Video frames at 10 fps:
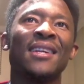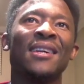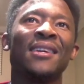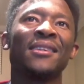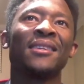
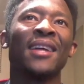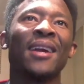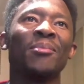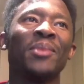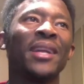There are
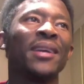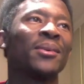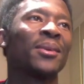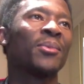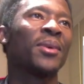many
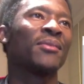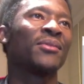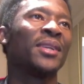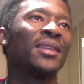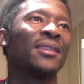other ways of
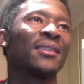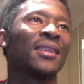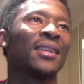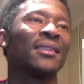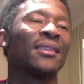doing these
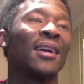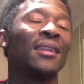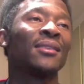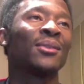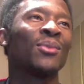things, and
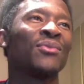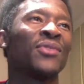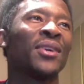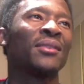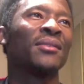it's so
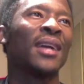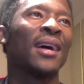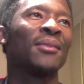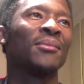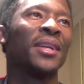fun
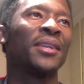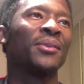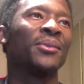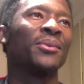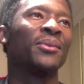that when
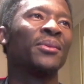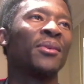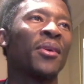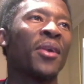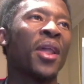you
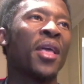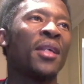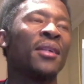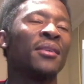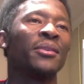
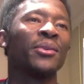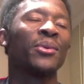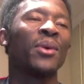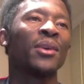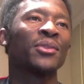know
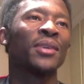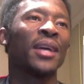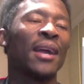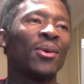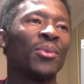how to get
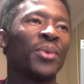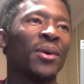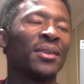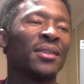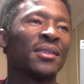along with
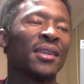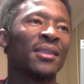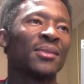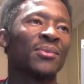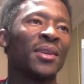all these things,
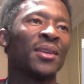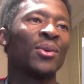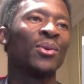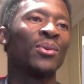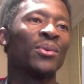it's really
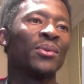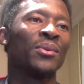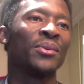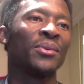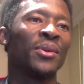cool.
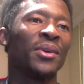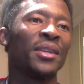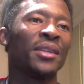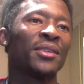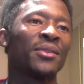You don't
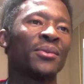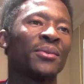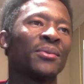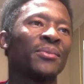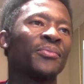need to
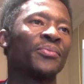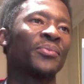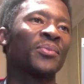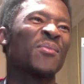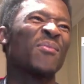
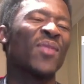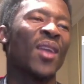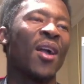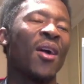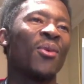
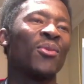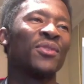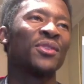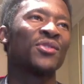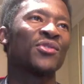
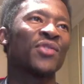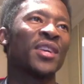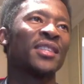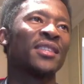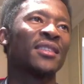
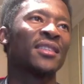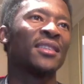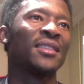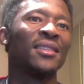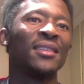overstressed.
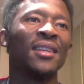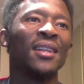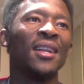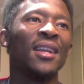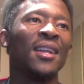
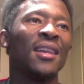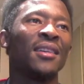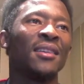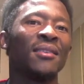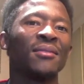
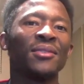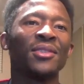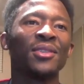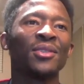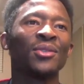You
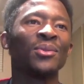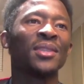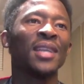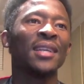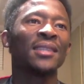just do
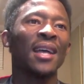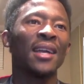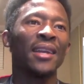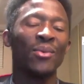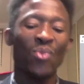things
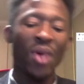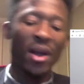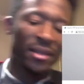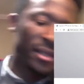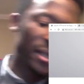and they worked.